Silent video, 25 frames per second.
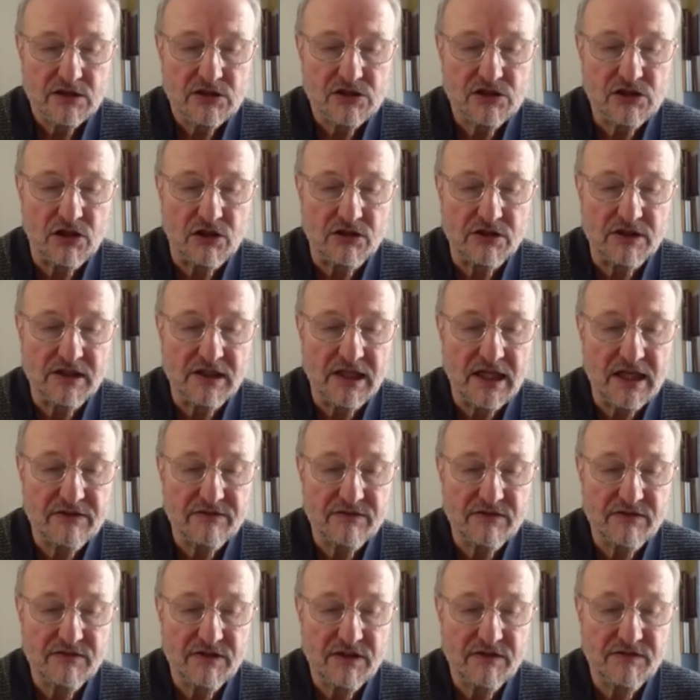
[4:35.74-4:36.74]
John
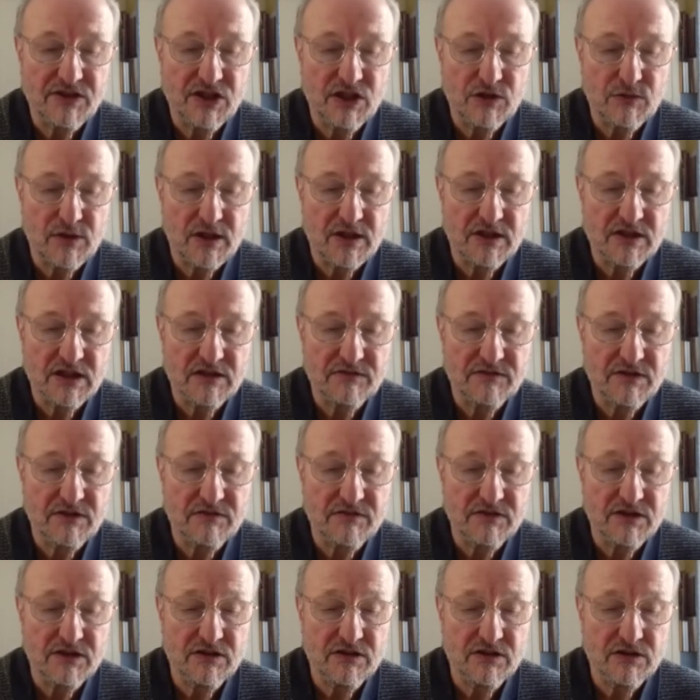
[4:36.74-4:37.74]

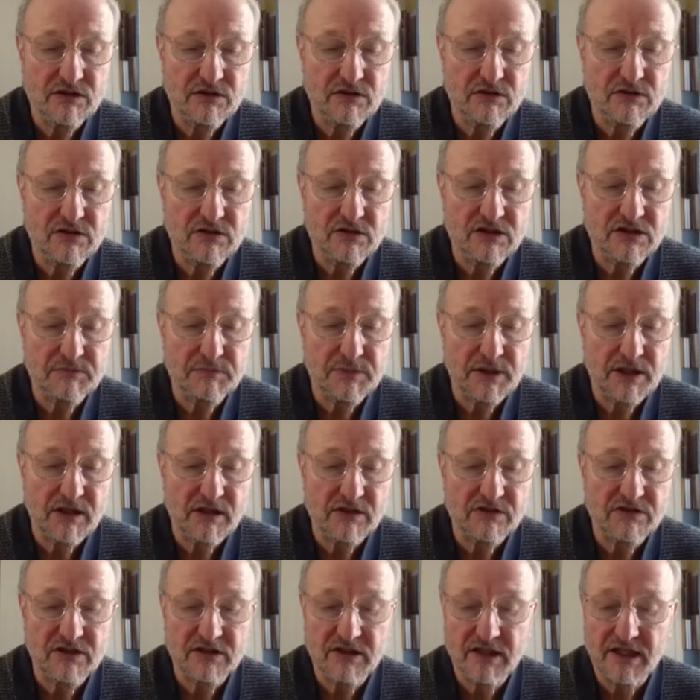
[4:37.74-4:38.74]
11:51-52
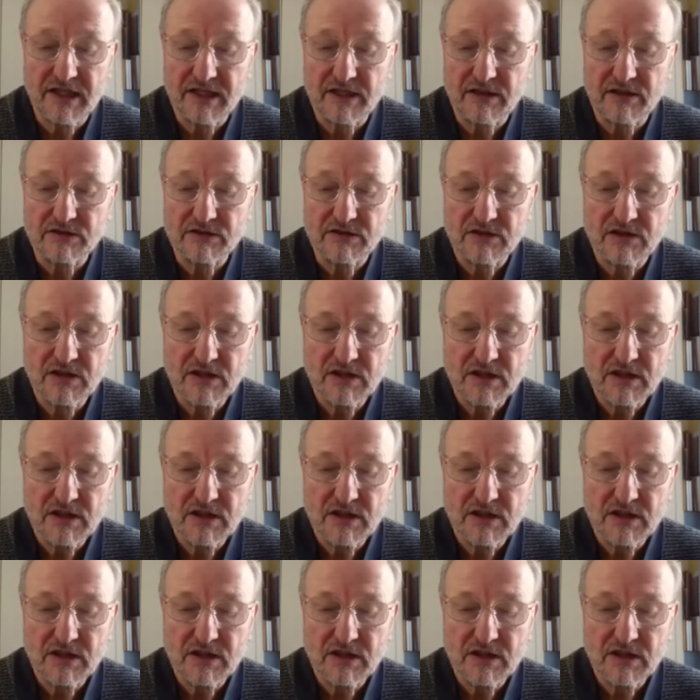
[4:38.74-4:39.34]
spells it out.